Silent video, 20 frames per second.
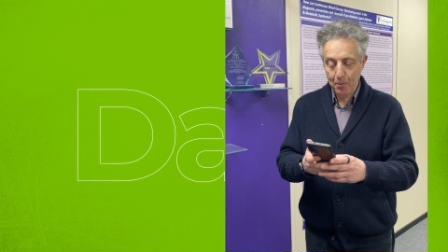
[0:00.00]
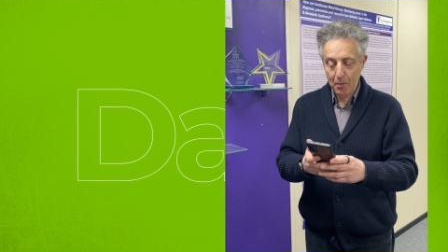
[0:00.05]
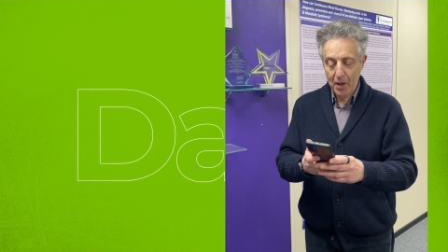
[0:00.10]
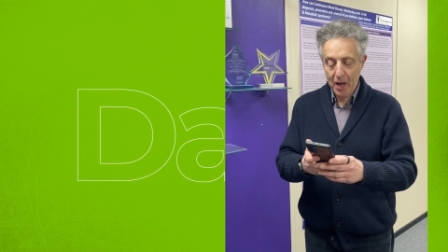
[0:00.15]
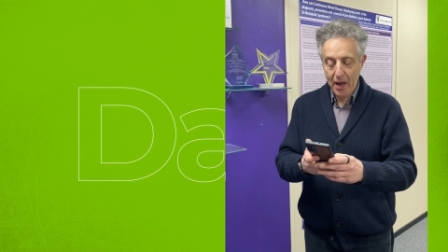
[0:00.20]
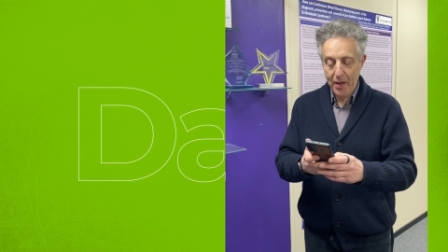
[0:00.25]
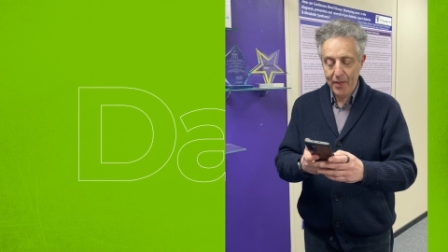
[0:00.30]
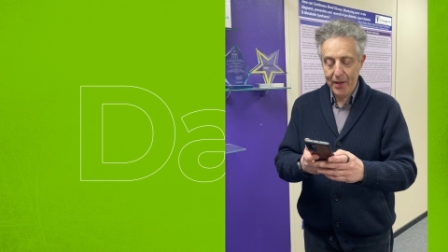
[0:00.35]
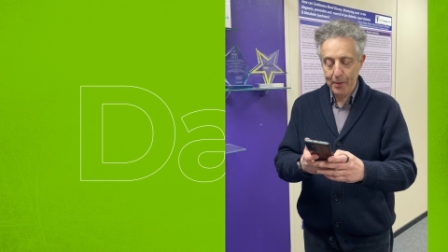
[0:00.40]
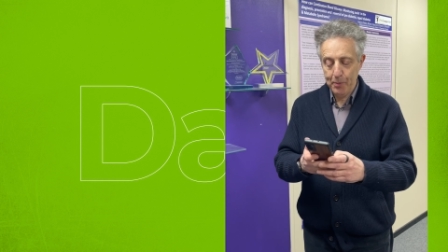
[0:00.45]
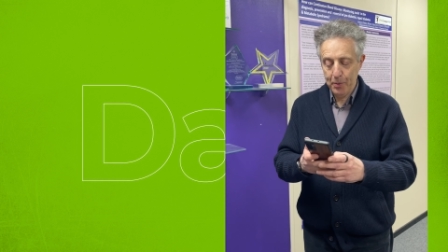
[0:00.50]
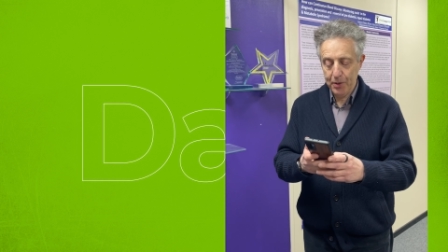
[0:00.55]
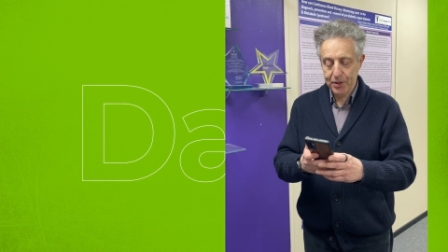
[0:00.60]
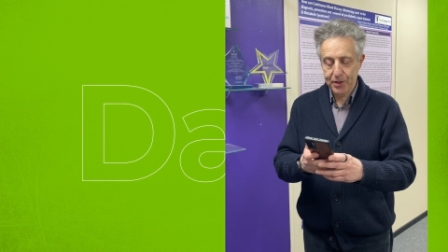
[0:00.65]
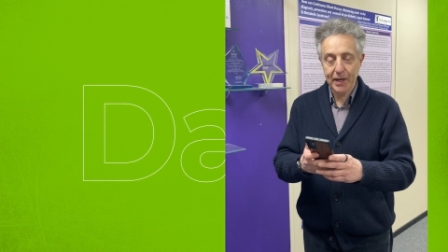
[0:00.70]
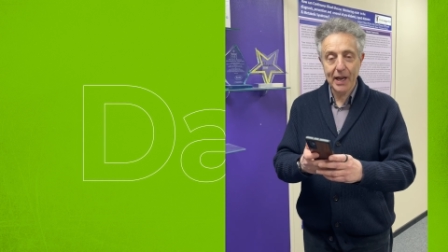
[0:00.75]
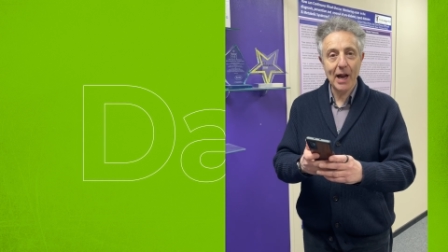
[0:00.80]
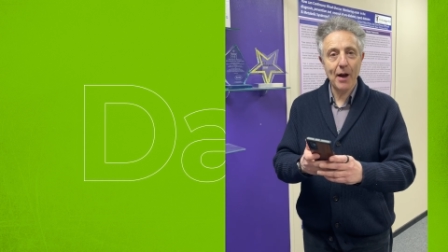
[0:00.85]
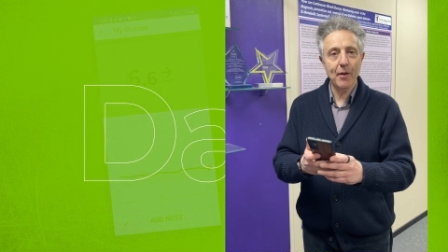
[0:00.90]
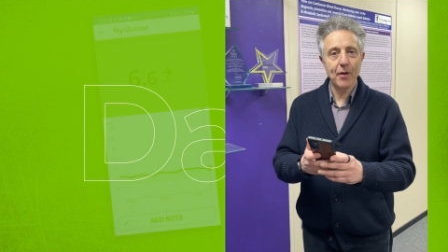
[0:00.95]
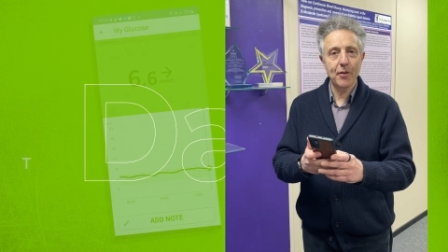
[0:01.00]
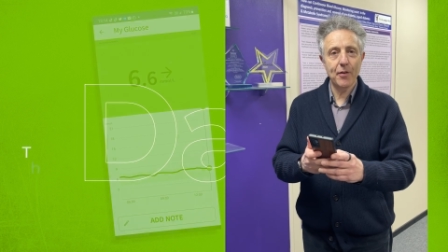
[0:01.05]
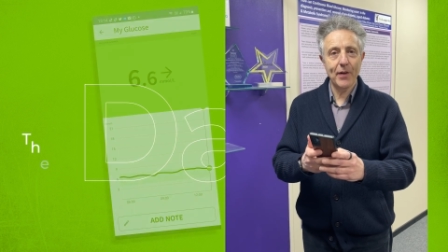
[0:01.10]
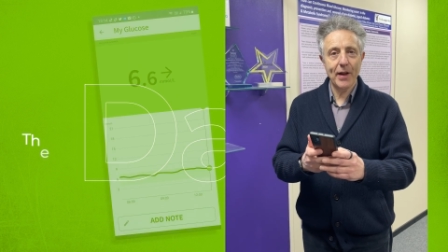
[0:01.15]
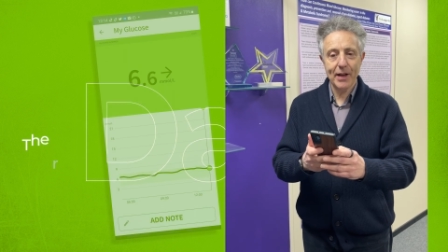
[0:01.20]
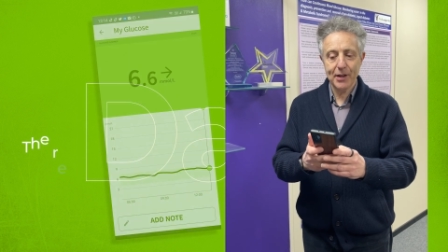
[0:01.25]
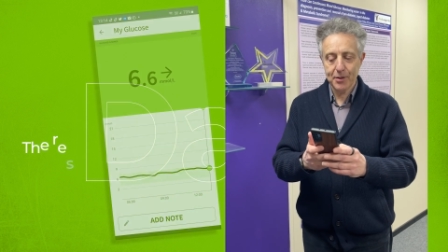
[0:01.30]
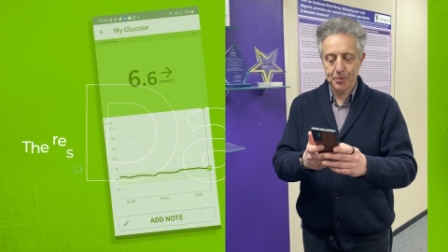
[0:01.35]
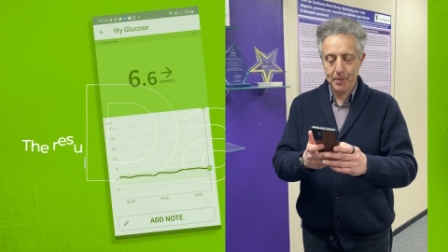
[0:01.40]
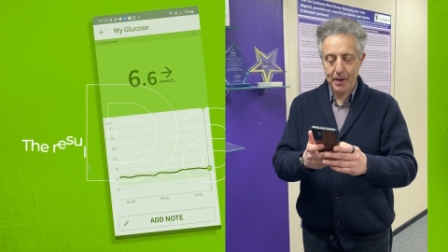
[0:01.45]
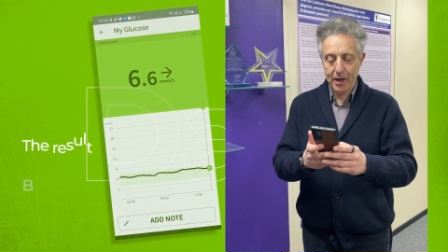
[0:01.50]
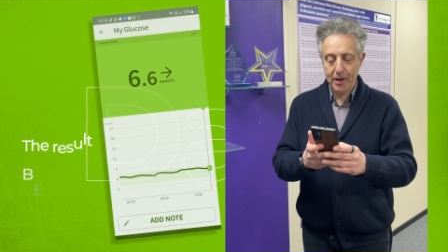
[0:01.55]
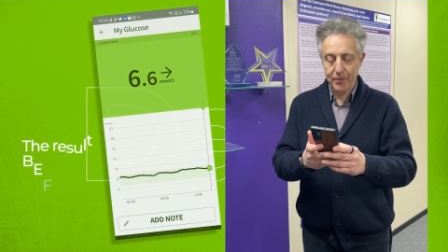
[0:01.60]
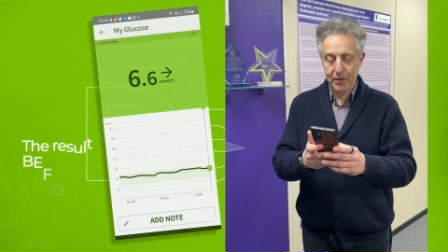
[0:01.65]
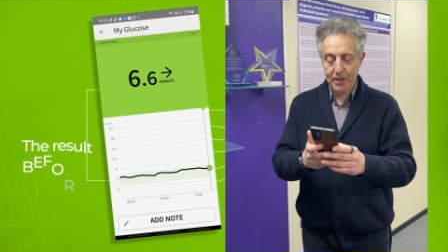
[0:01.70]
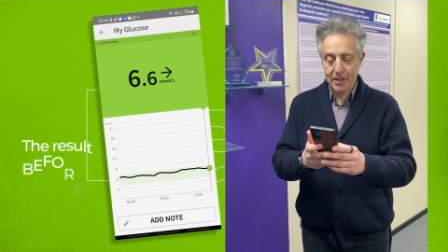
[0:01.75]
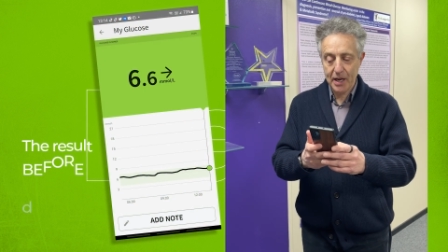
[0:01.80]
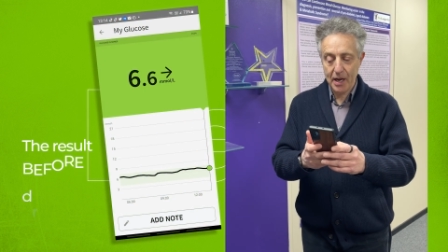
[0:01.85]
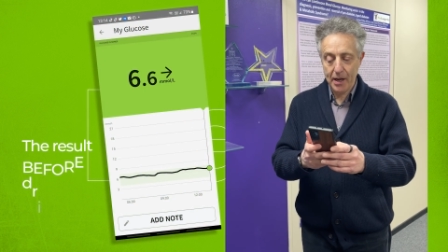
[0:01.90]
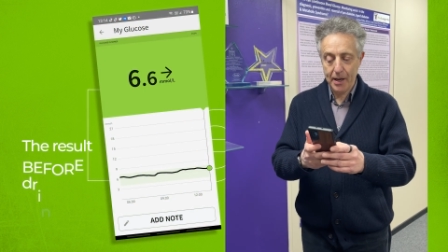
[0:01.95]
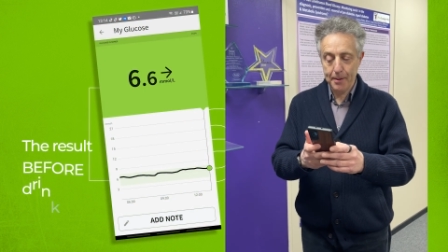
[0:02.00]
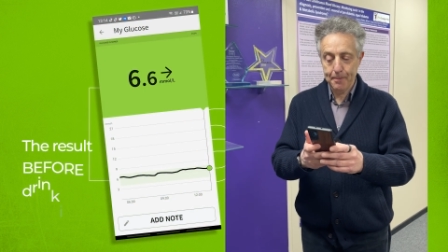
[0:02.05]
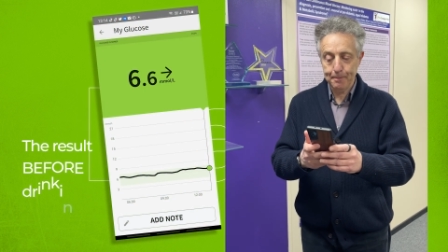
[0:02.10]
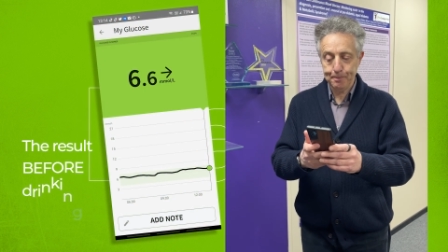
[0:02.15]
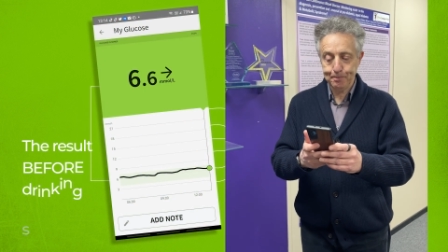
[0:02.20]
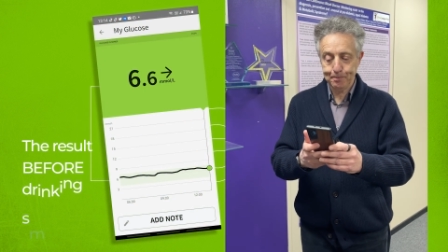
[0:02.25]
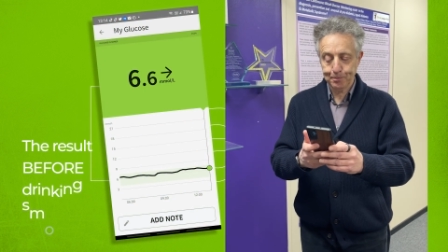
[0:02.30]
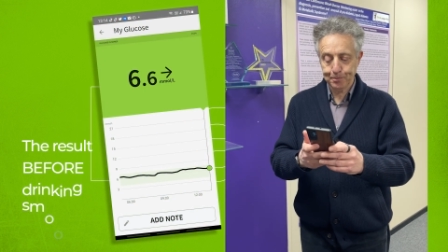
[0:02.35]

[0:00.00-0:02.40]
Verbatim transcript: and then we'll see how it affects me over time.